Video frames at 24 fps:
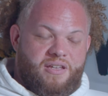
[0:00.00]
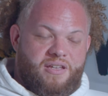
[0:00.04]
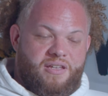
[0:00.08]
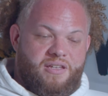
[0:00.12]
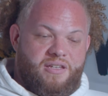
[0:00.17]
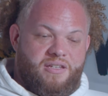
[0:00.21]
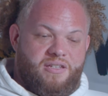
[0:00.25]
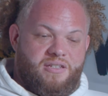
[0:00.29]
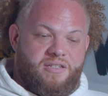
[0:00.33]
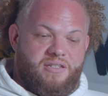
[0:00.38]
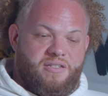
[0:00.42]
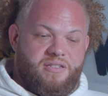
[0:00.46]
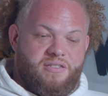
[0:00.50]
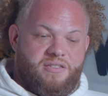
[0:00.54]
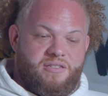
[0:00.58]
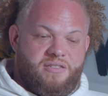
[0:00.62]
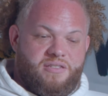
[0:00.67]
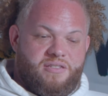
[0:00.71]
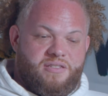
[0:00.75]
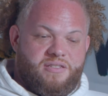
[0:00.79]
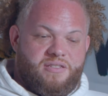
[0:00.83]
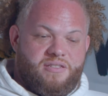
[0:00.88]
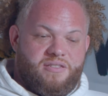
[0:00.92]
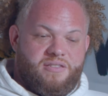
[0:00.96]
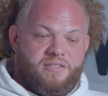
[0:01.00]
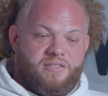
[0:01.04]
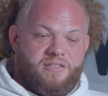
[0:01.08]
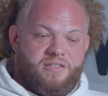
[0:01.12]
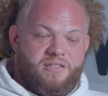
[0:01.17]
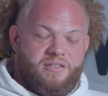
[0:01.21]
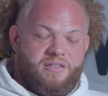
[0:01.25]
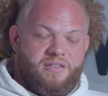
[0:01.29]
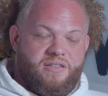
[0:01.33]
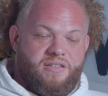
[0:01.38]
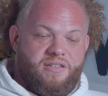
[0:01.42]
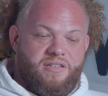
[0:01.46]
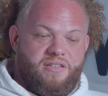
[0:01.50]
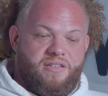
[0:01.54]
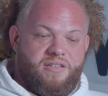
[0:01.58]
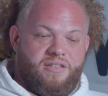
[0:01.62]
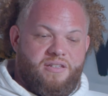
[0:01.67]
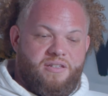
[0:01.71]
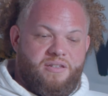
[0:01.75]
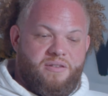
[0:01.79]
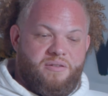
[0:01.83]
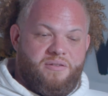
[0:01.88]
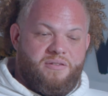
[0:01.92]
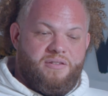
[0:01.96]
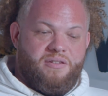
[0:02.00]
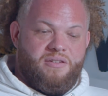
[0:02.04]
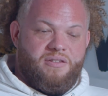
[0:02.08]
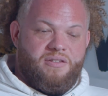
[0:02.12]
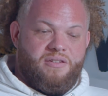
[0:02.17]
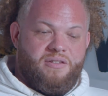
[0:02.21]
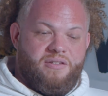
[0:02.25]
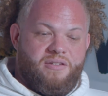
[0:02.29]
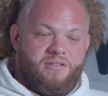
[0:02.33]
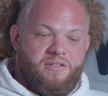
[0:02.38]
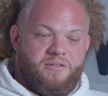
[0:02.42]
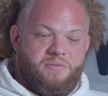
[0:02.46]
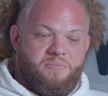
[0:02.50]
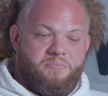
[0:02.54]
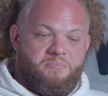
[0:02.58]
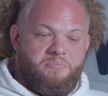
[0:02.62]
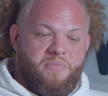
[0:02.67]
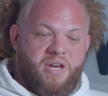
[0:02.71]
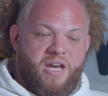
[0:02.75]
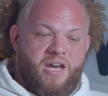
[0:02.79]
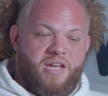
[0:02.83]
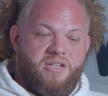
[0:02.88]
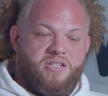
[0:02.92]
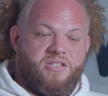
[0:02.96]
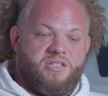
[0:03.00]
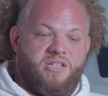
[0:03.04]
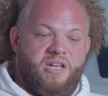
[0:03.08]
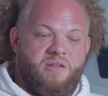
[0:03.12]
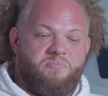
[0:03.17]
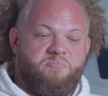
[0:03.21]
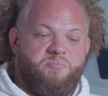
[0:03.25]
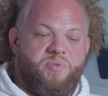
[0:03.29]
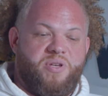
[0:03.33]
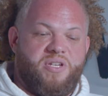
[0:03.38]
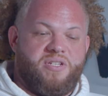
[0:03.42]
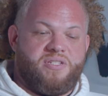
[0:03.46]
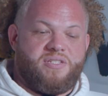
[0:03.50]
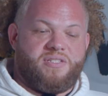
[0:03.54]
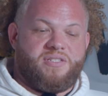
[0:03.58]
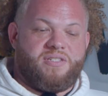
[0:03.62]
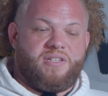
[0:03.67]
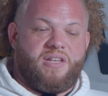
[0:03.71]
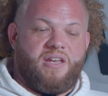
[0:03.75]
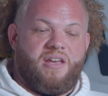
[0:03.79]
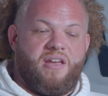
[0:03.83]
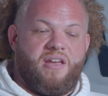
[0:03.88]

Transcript: is the match that pissed